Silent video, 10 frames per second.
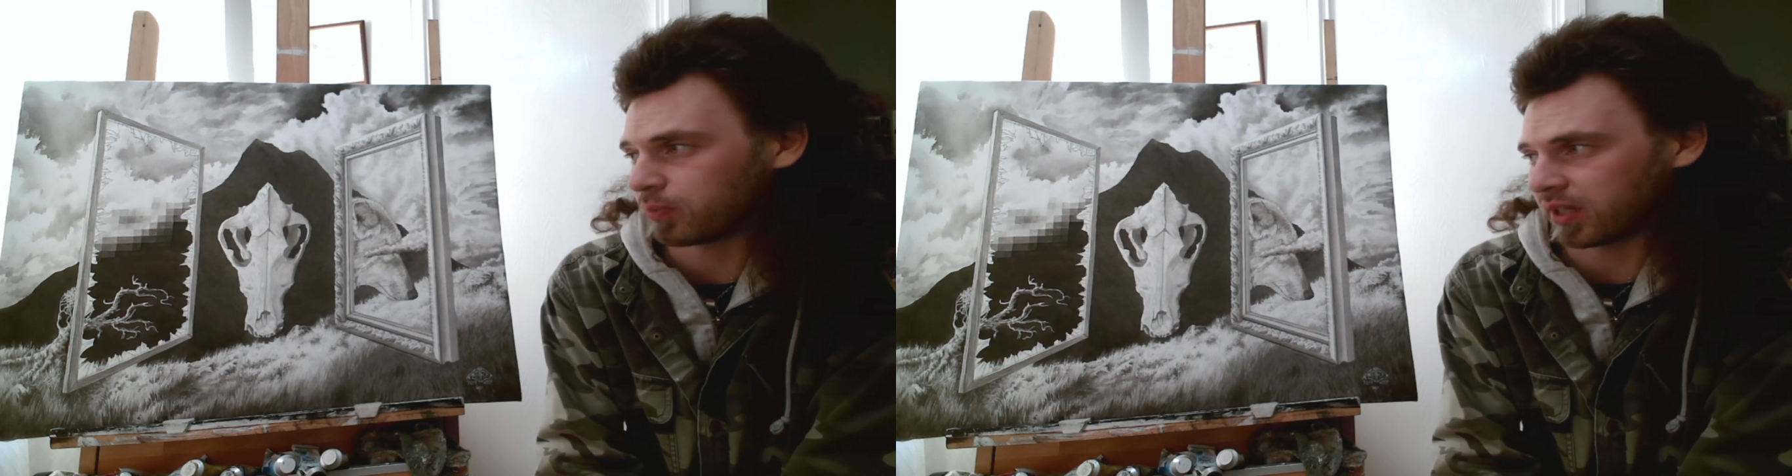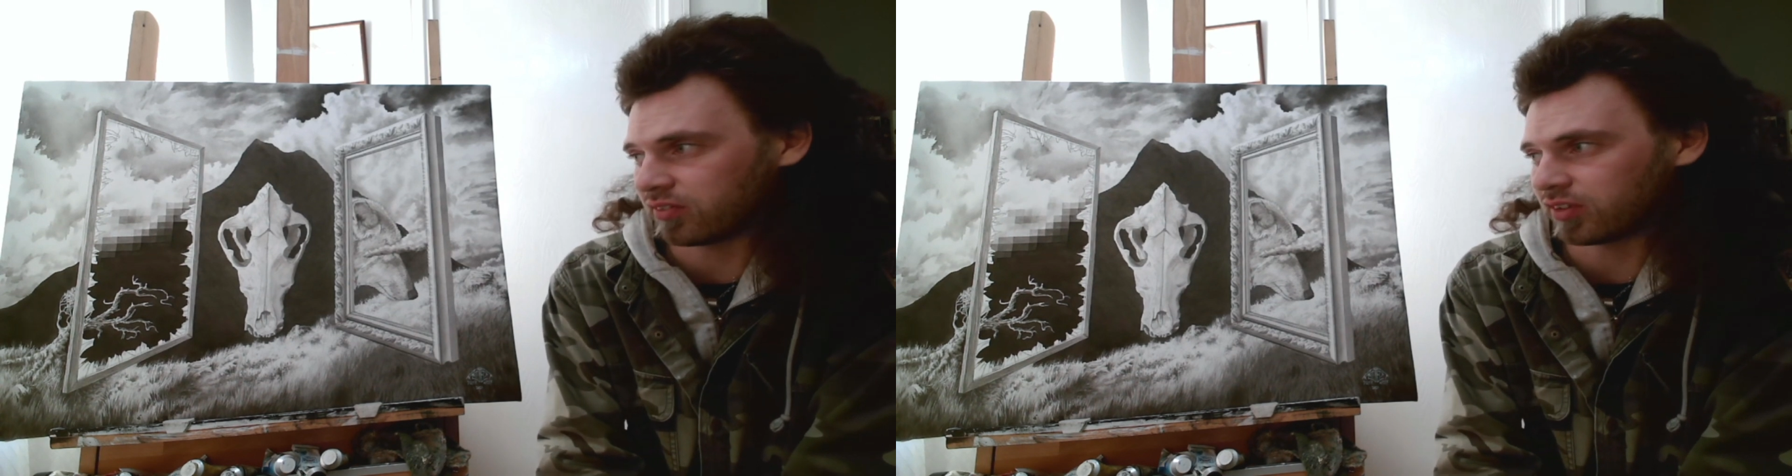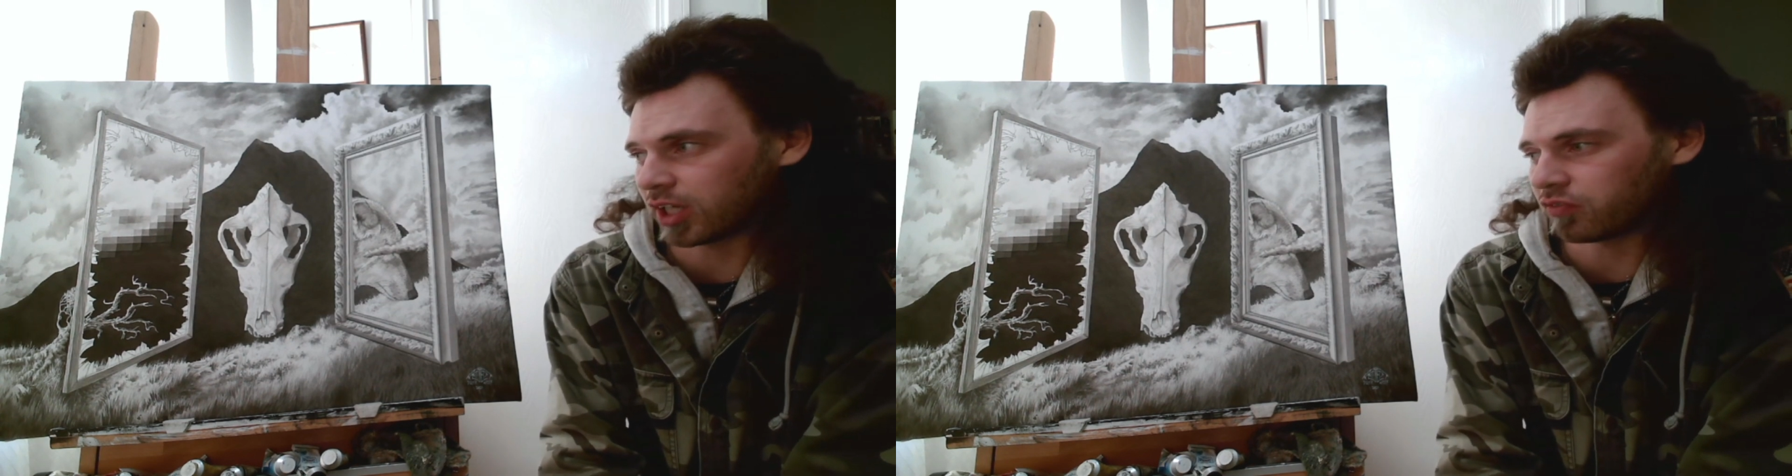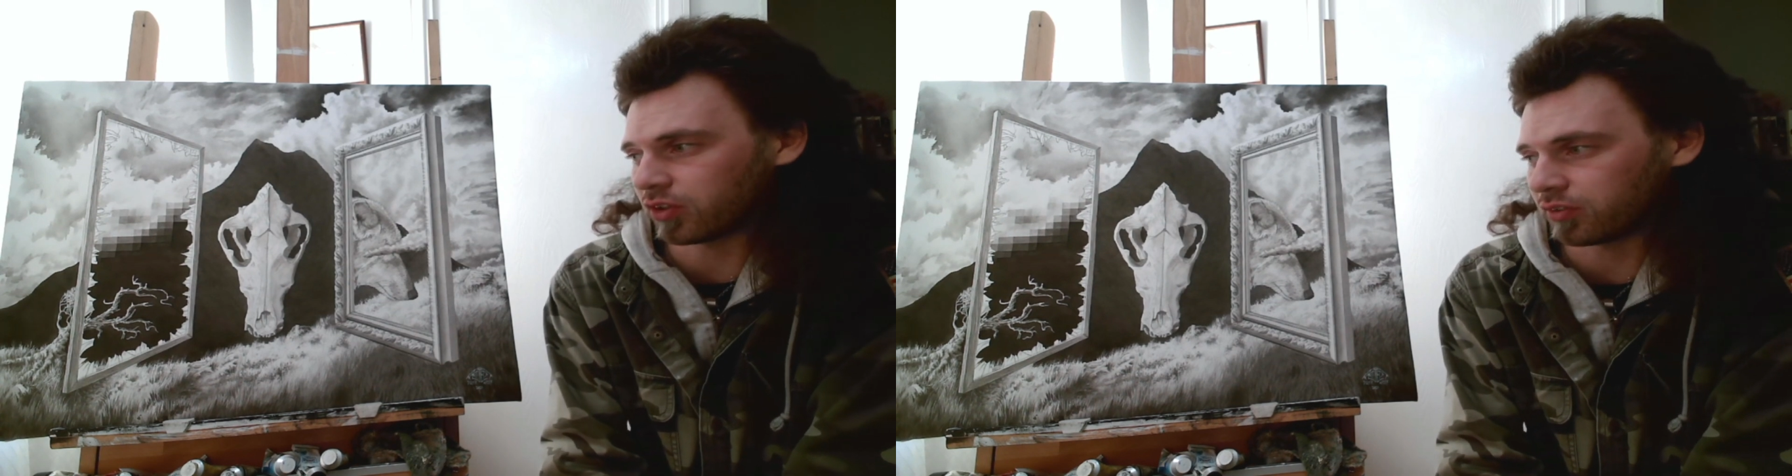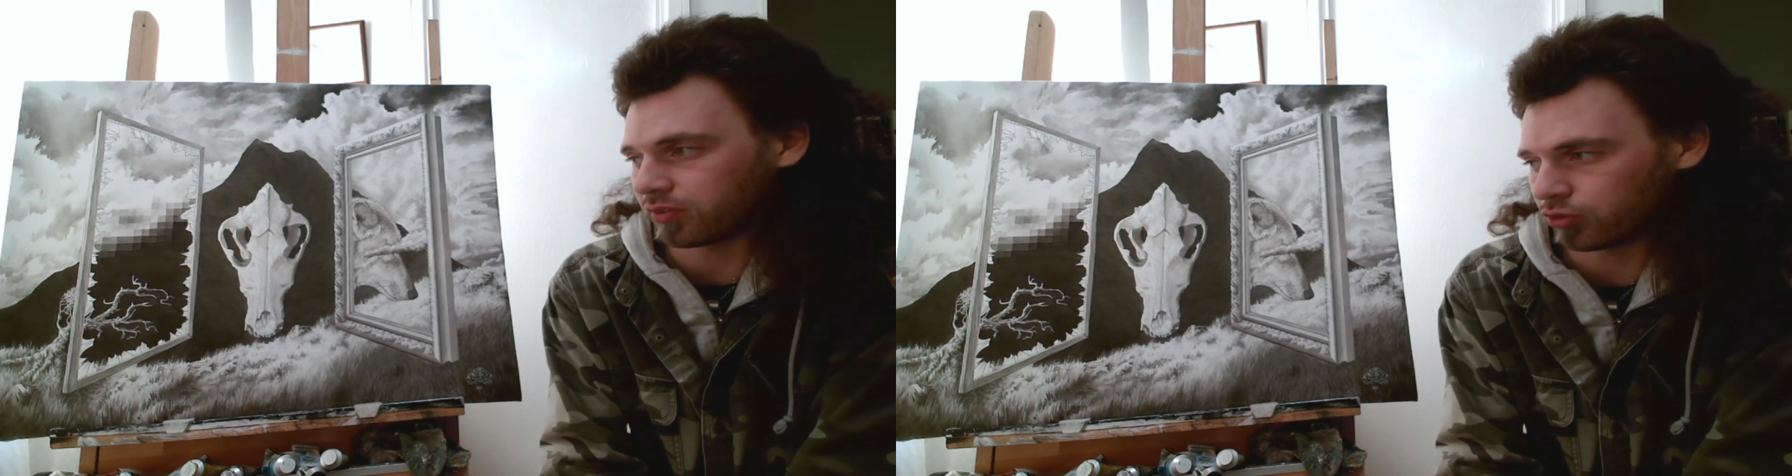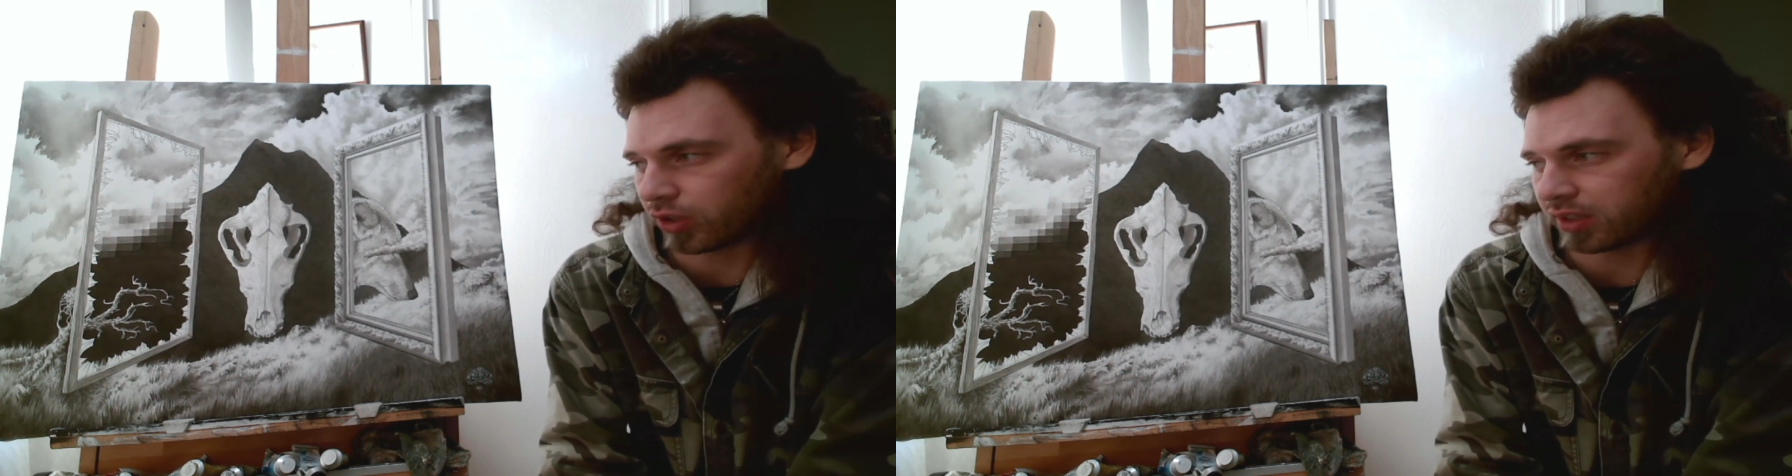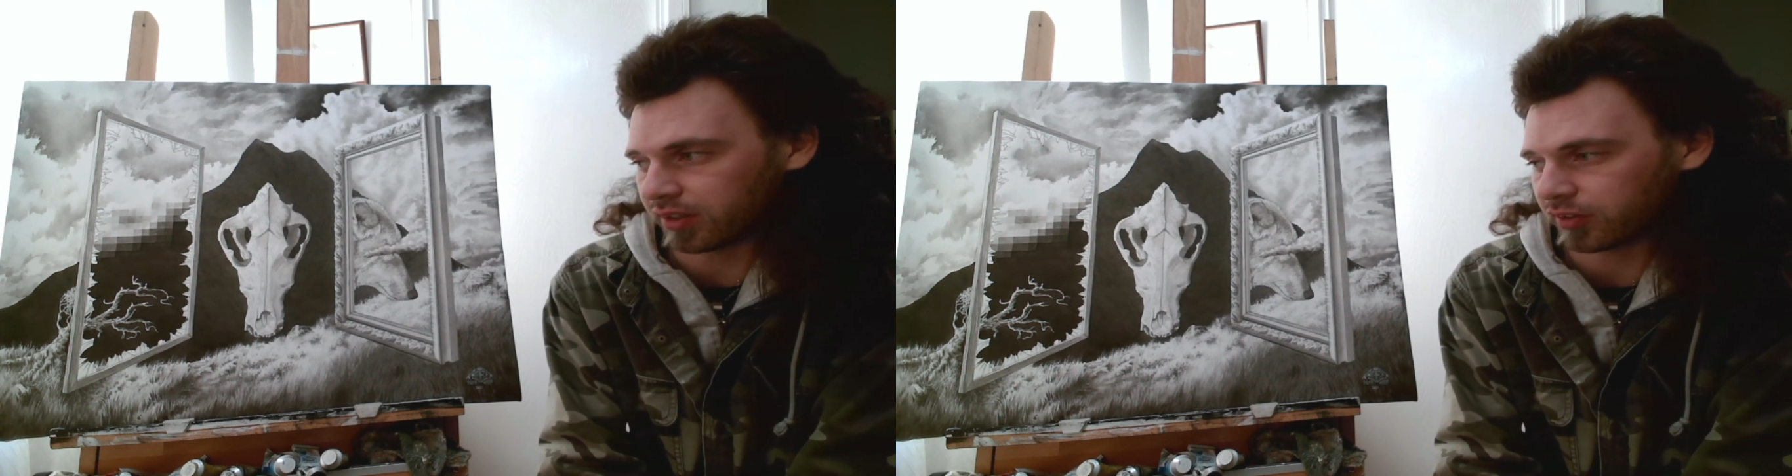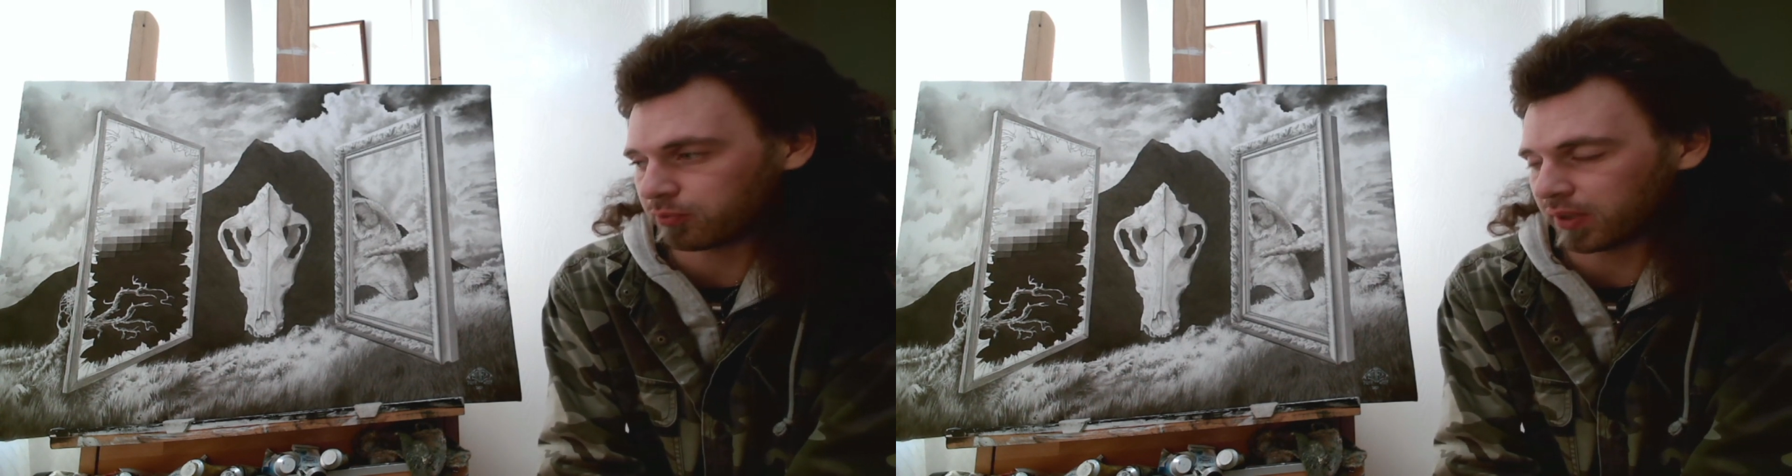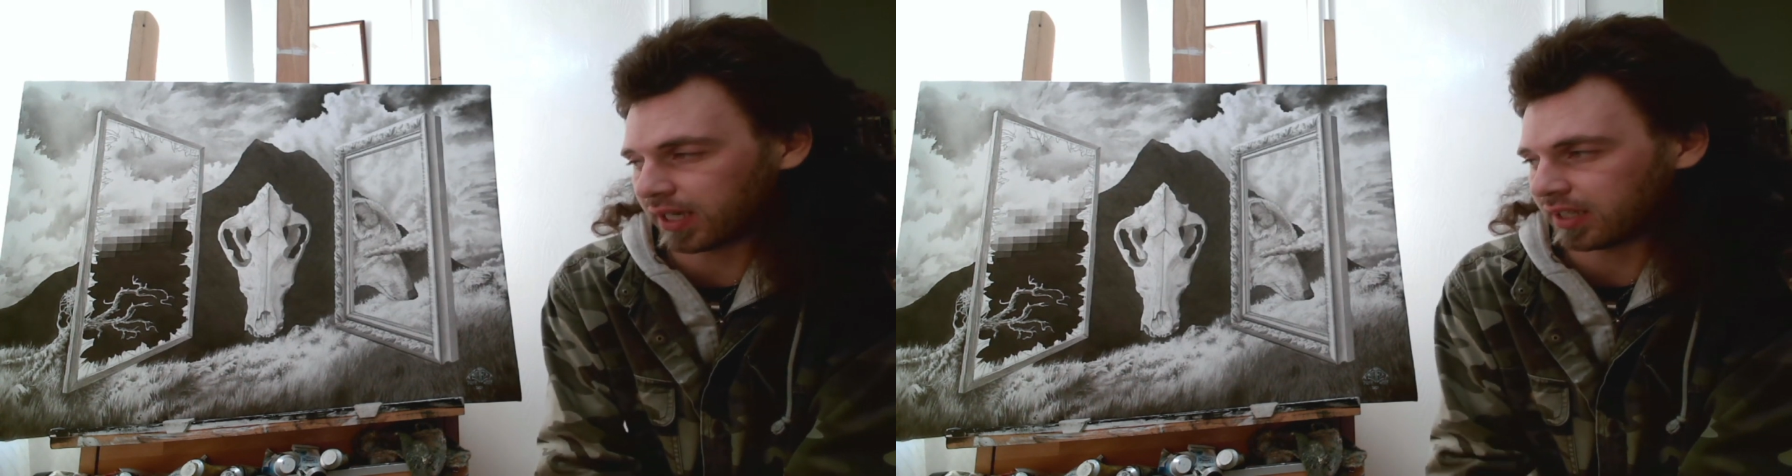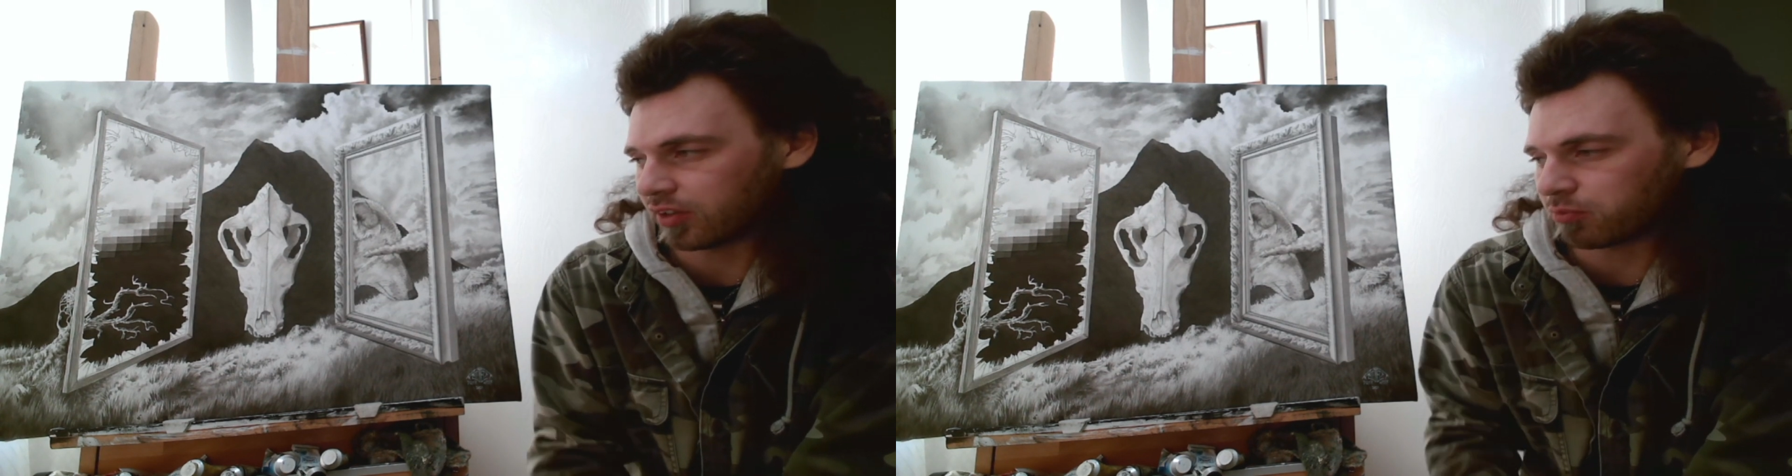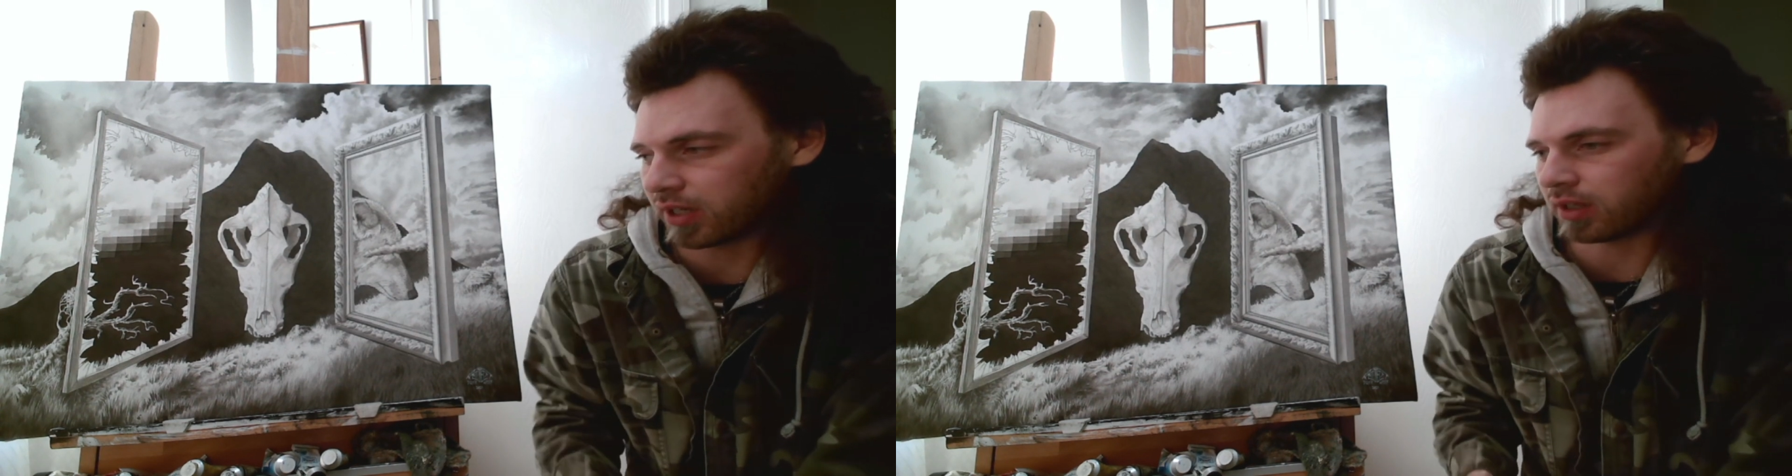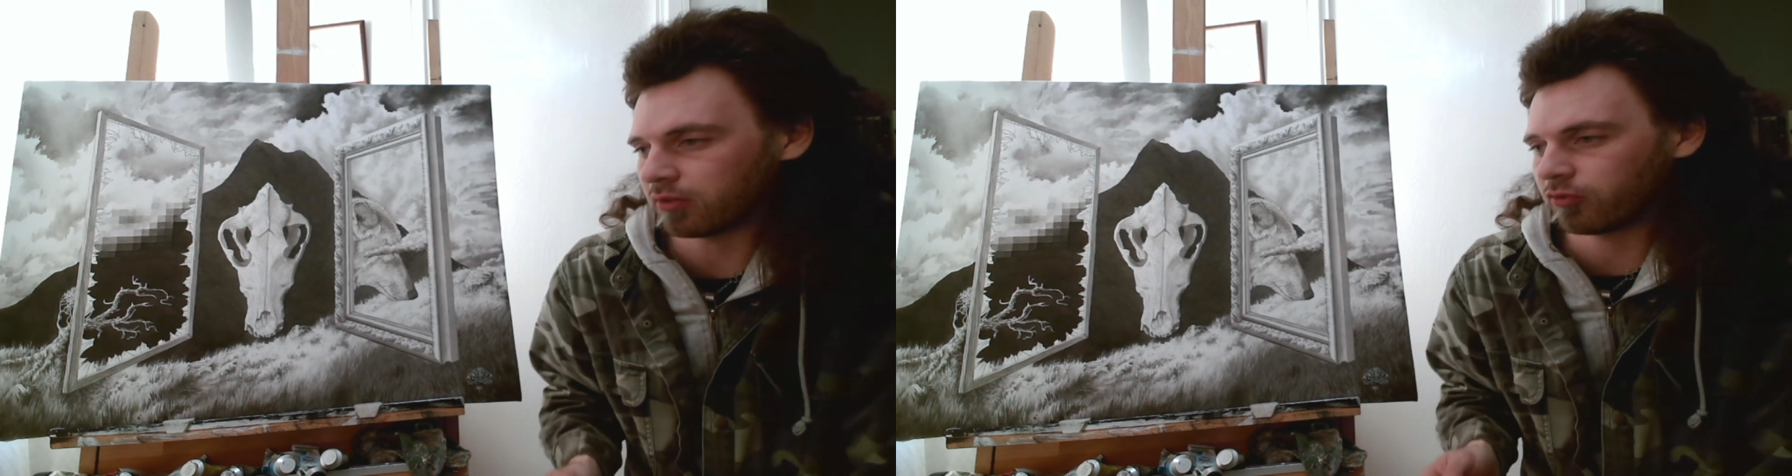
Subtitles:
painting I've done to try and explain as my